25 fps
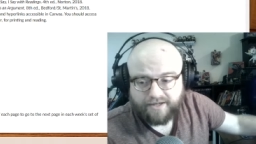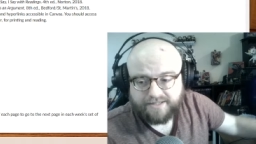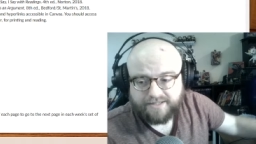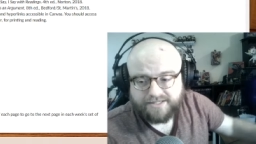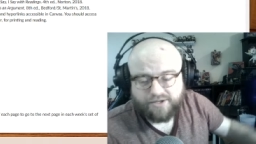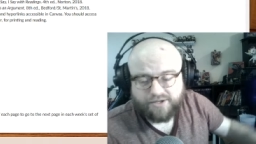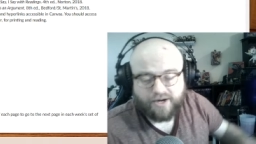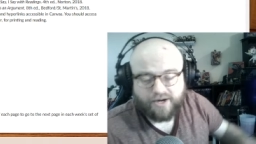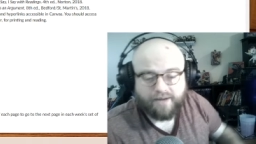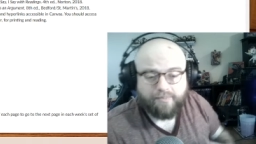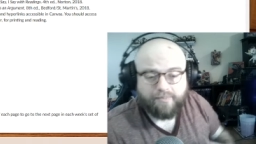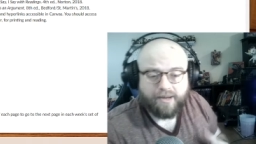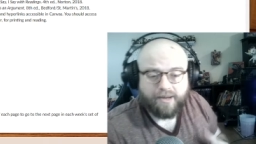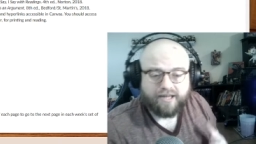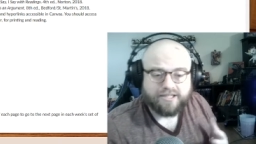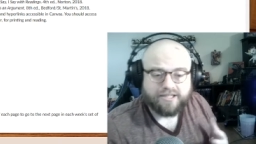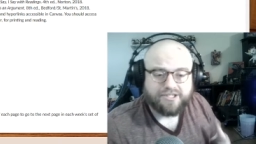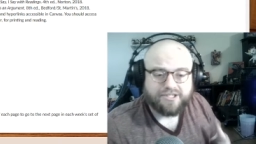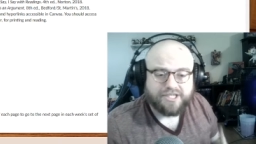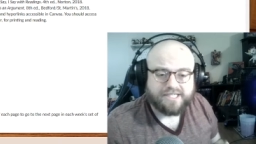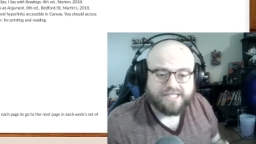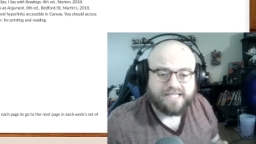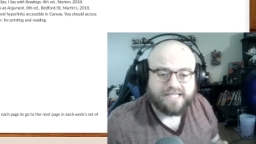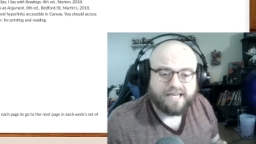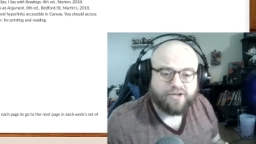So I
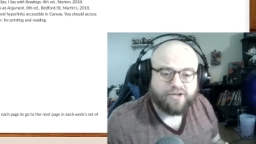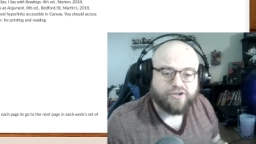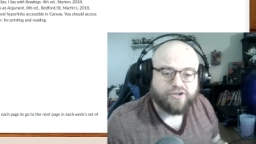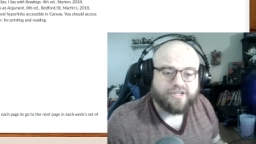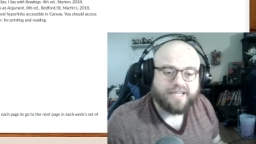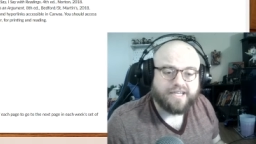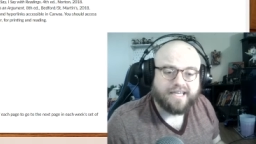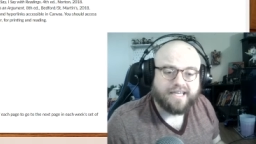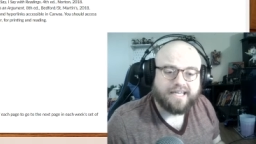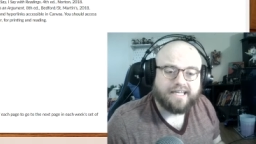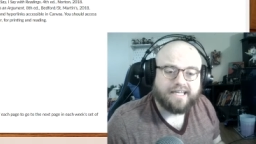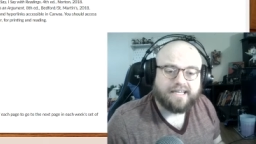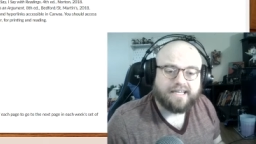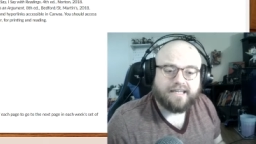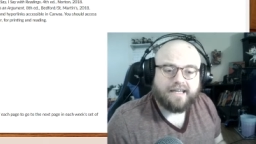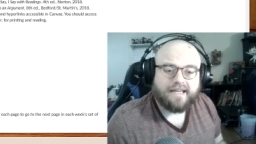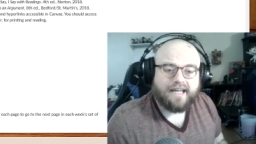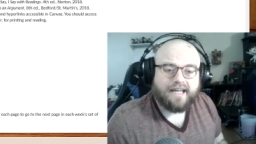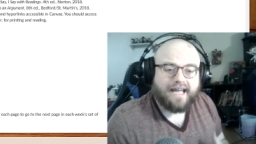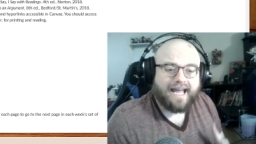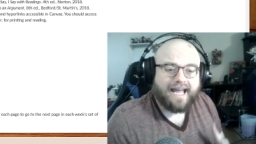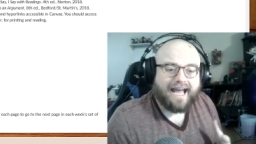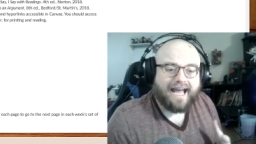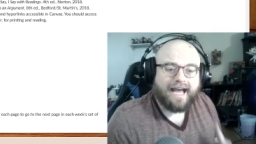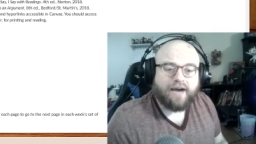apologize I couldn't get
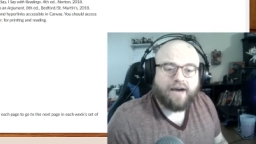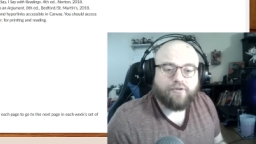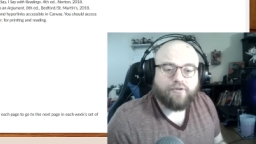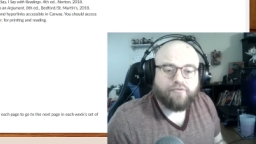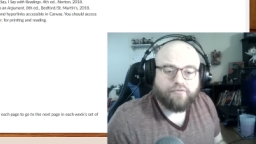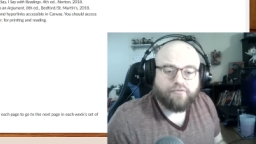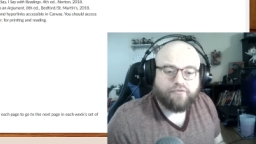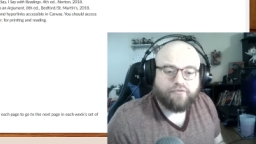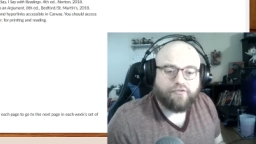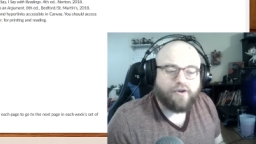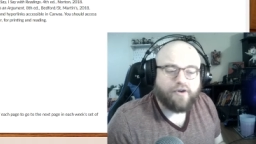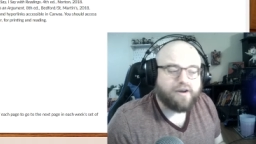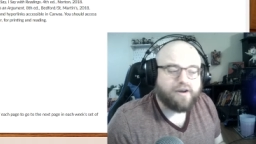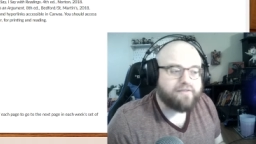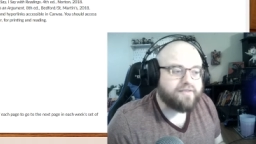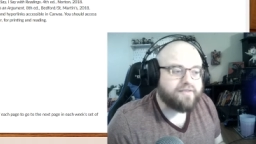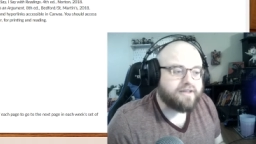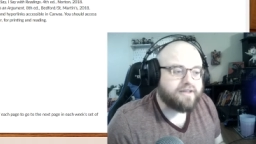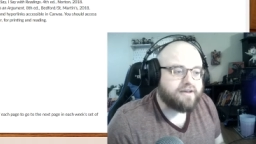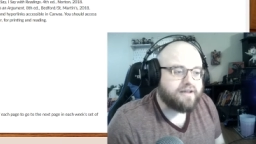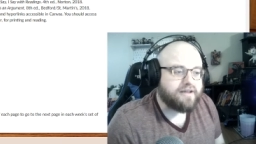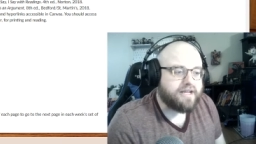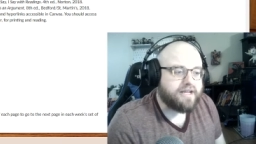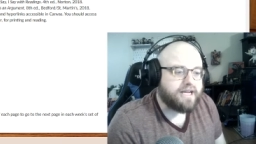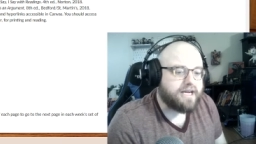out in front of
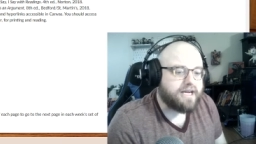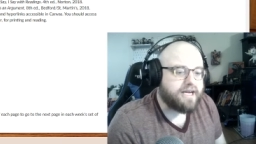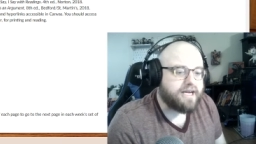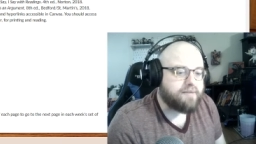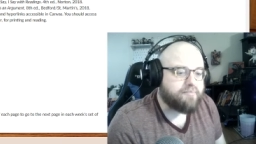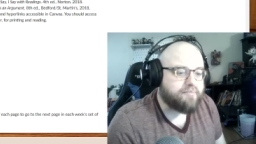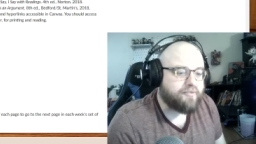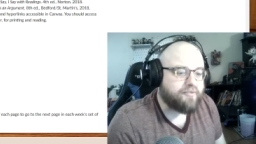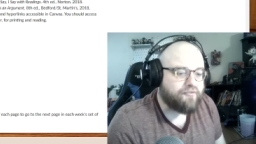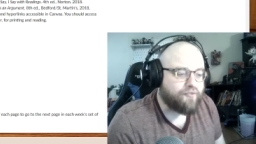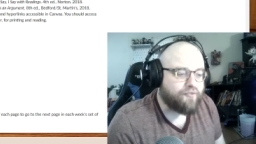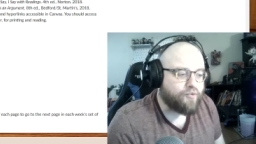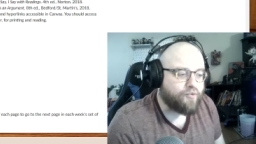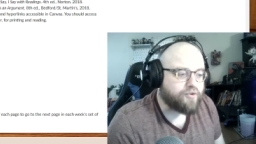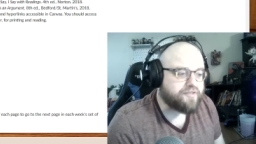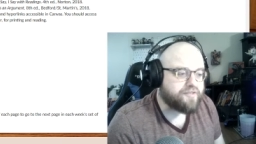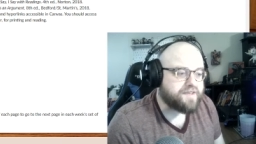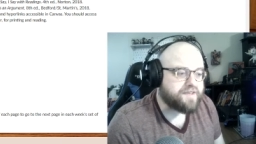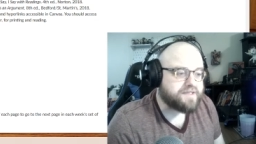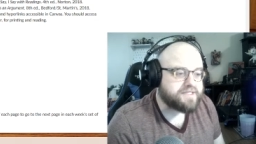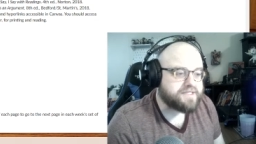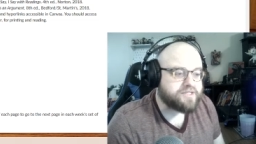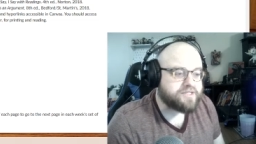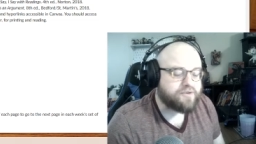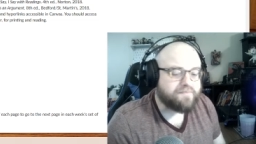it before
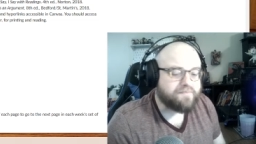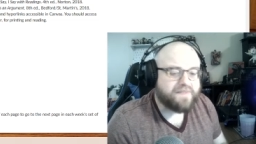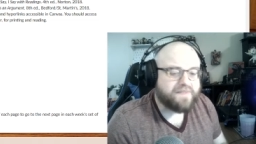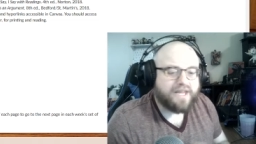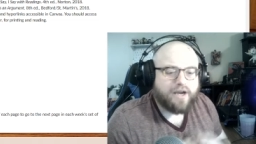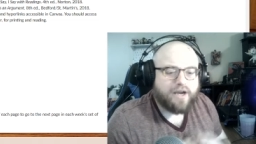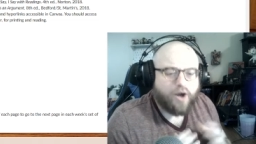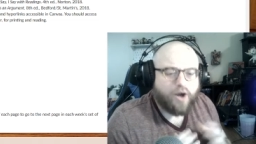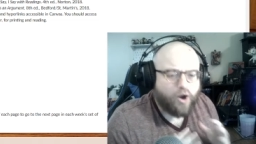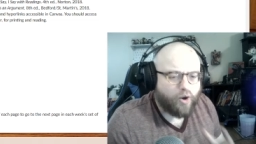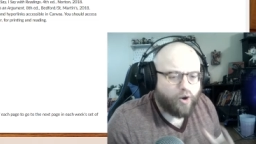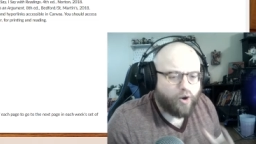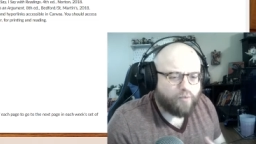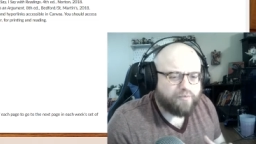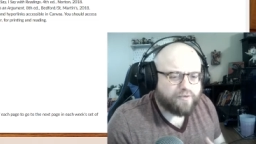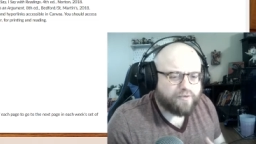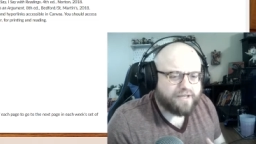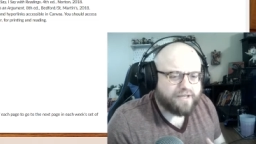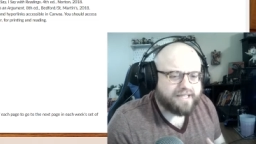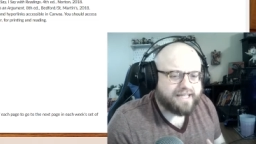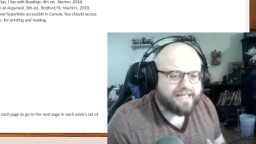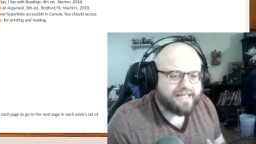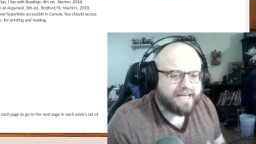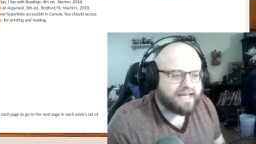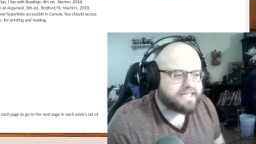then. So
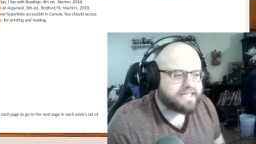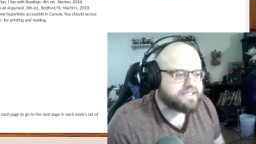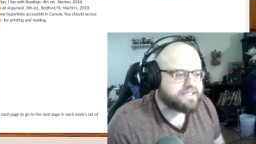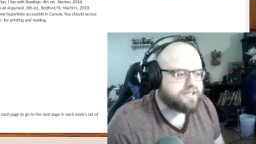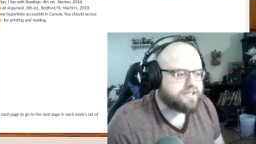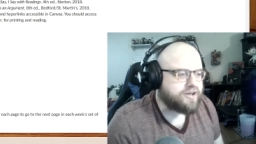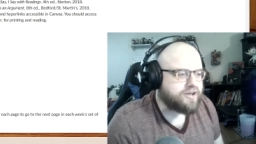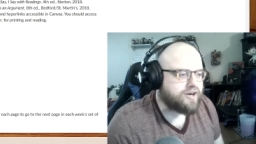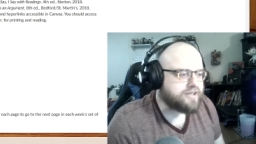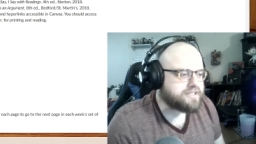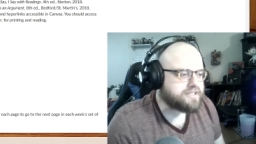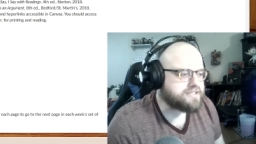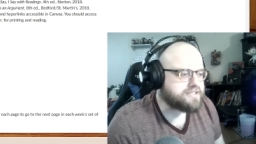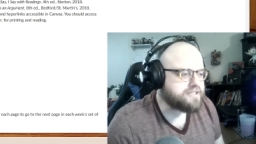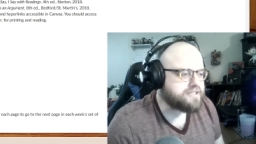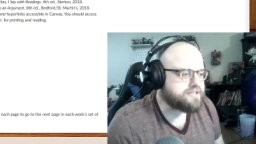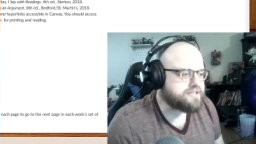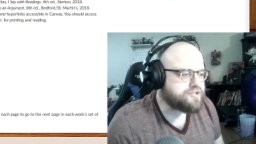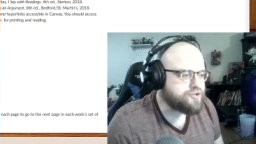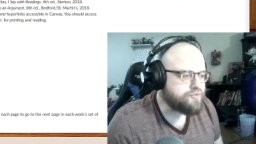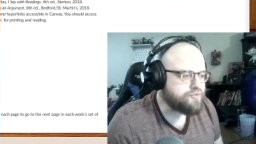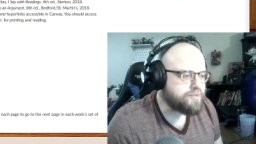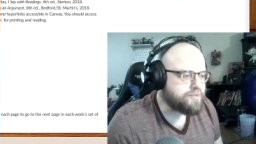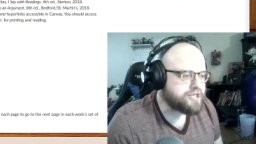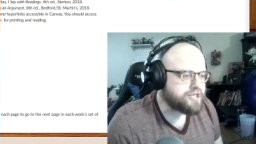hopefully that hasn't caused
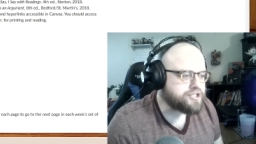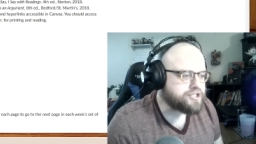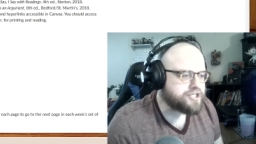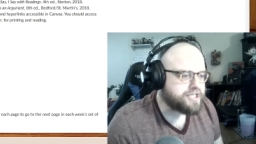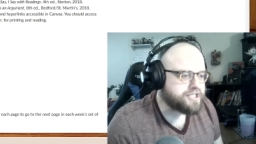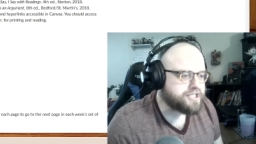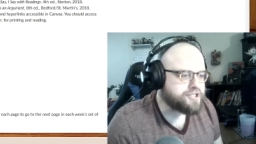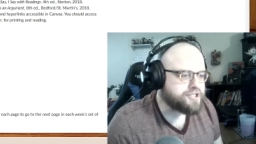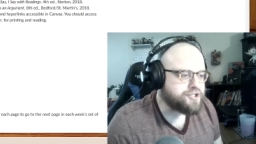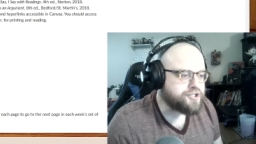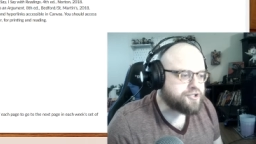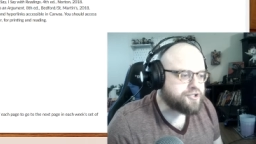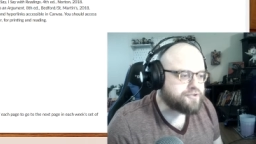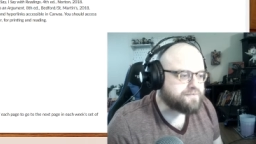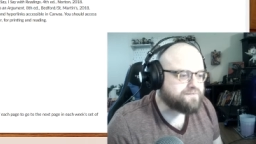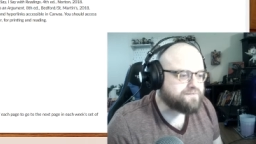too much issue.